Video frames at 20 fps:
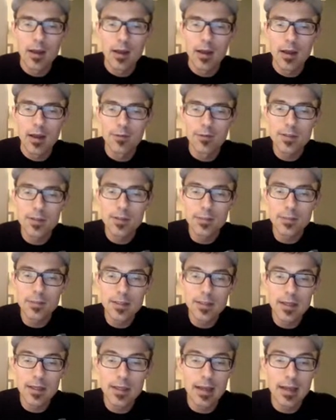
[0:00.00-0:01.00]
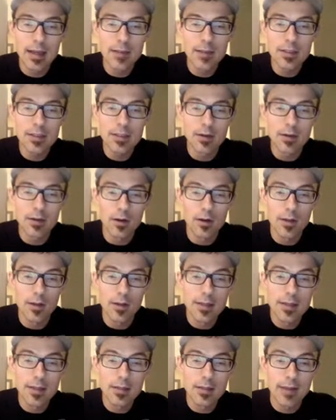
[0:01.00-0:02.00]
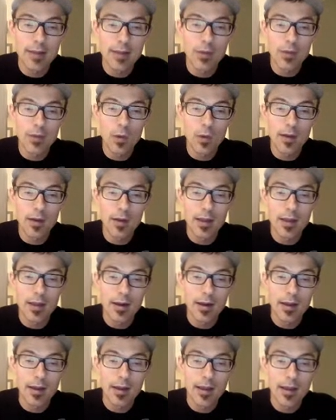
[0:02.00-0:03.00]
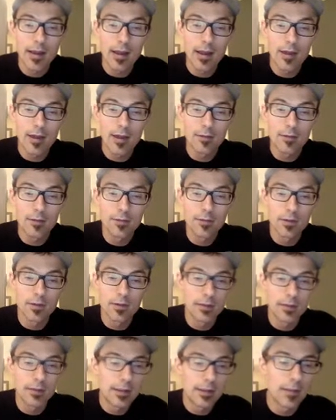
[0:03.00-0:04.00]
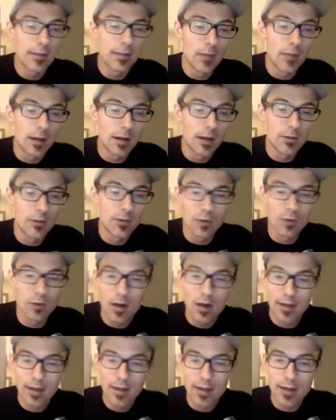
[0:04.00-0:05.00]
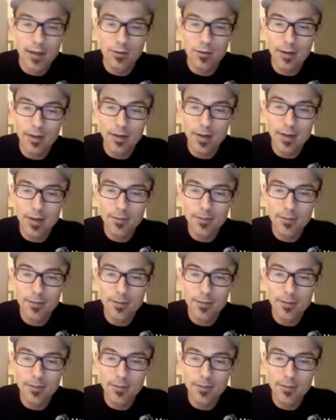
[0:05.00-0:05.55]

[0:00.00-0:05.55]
For simplicity, I'm just going to erase everywhere that I have drawn that gray.